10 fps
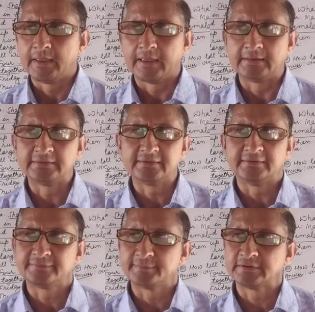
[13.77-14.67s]
and it
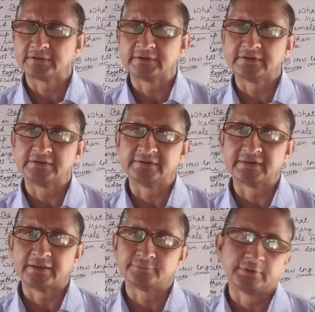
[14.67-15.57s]
is specially
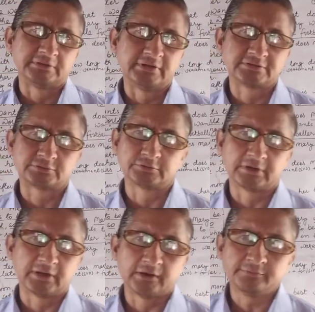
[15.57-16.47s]
designed for the
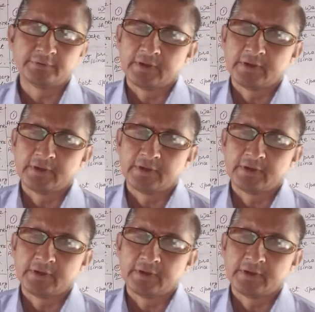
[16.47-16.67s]
student of